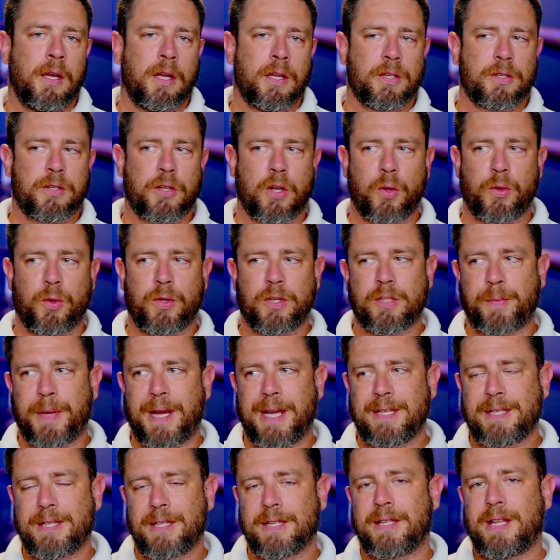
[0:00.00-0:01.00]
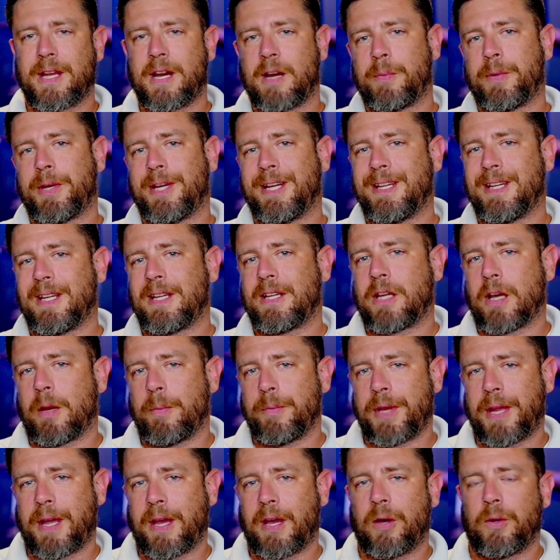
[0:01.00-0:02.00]
So the spice is there, but it did come
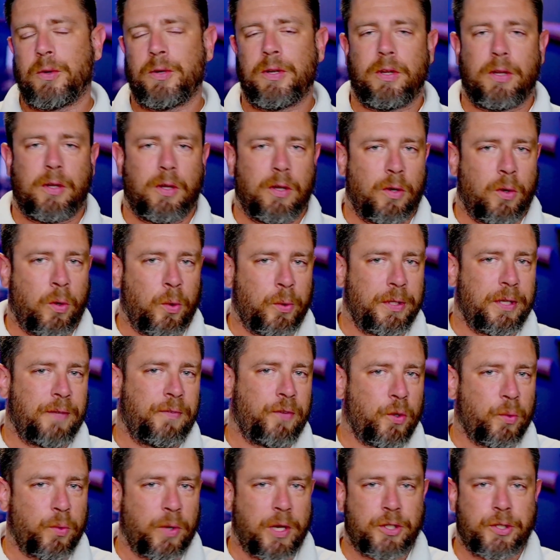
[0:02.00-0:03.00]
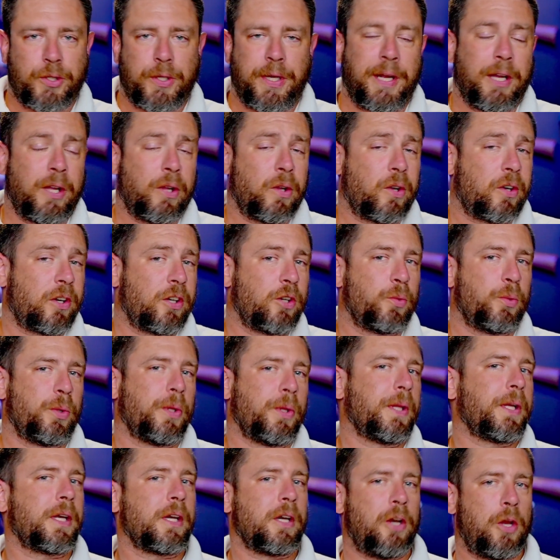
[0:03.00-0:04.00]
down. Only if you retrohale are you
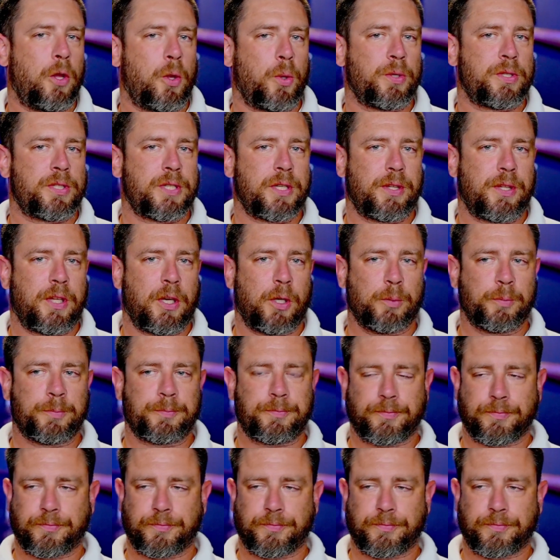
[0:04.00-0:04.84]
really gonna notice it though.